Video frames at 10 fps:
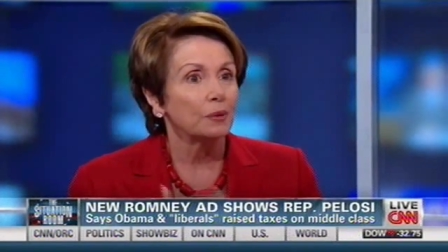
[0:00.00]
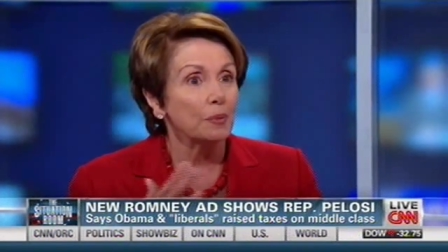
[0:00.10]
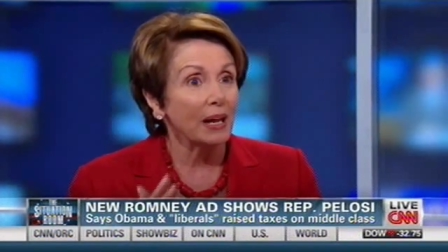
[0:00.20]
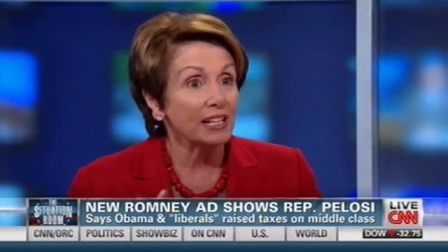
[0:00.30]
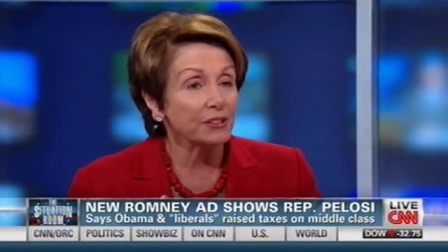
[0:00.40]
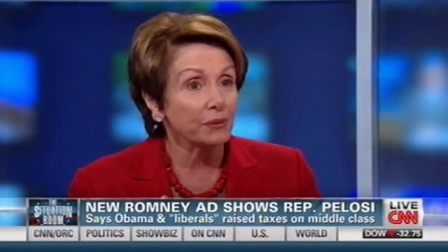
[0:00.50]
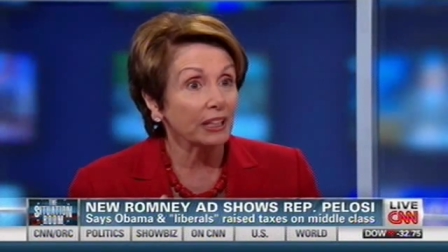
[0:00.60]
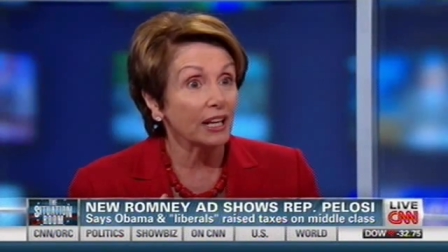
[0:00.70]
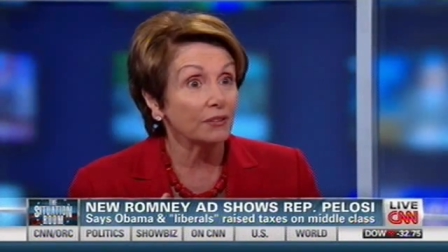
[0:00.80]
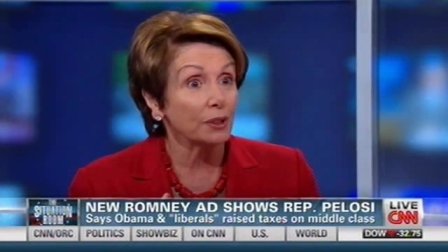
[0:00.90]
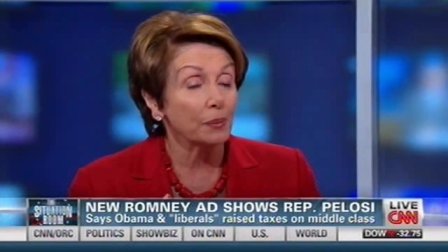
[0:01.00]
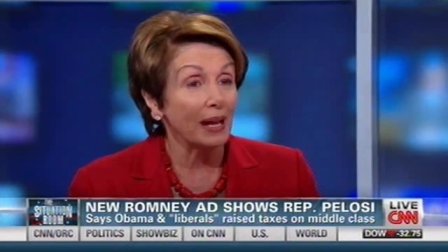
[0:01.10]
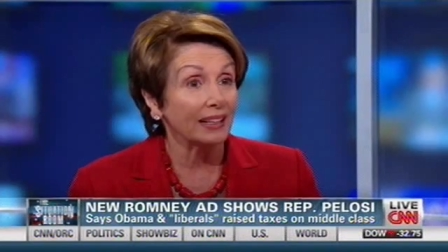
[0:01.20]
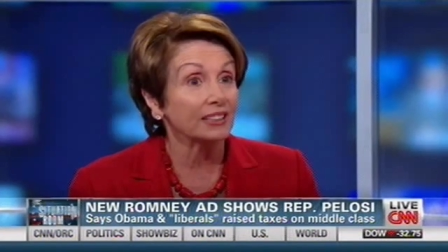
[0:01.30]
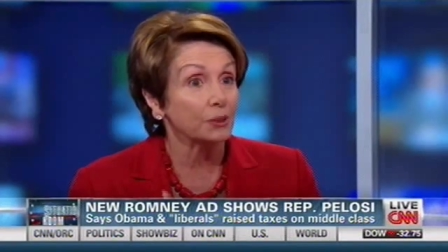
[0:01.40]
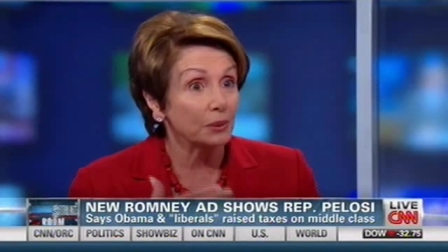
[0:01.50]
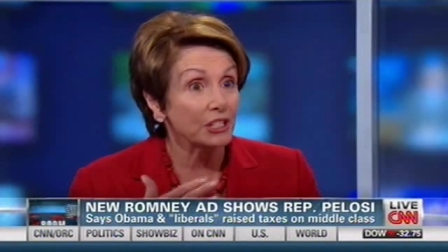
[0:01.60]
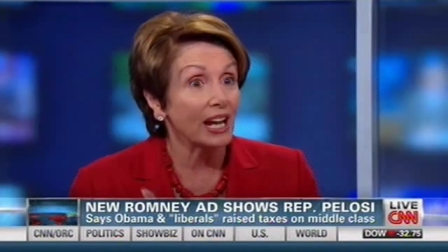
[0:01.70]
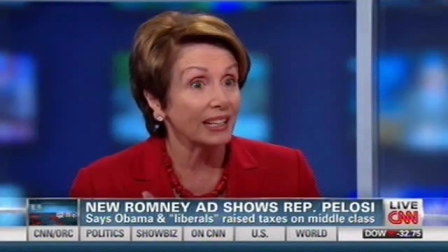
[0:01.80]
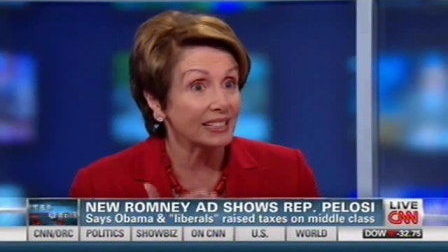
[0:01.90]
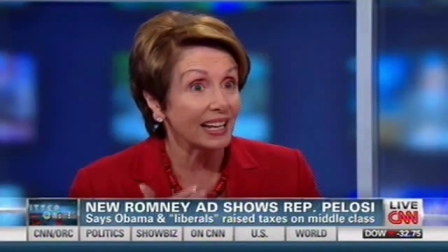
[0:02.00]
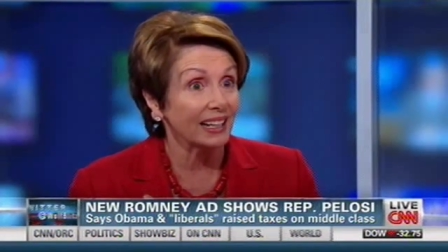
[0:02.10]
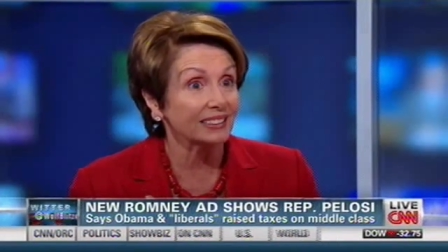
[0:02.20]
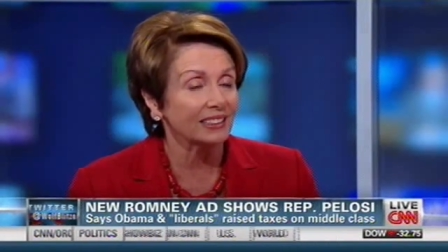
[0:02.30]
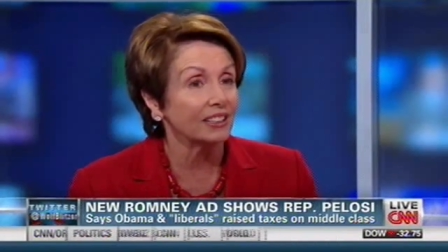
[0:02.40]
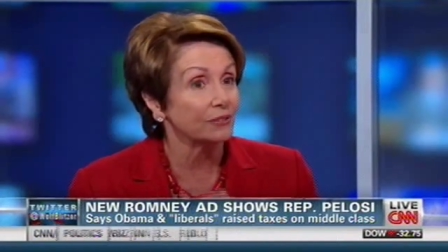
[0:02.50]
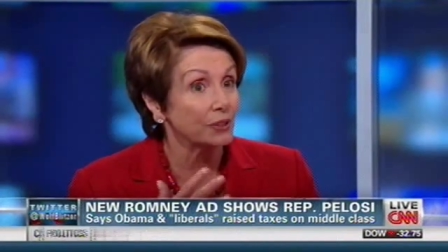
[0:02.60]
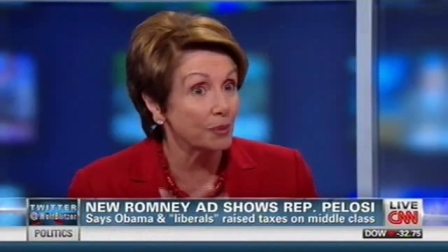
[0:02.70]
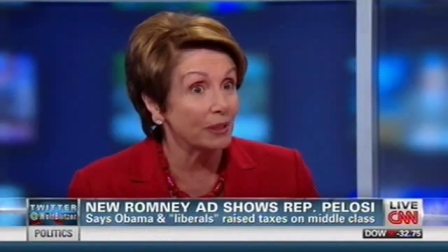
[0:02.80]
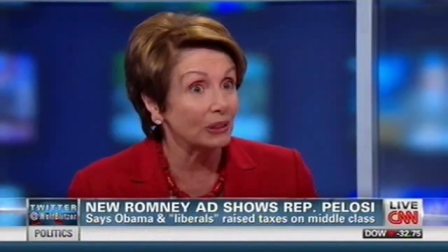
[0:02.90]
We passed a recovery package which had a tax cut for the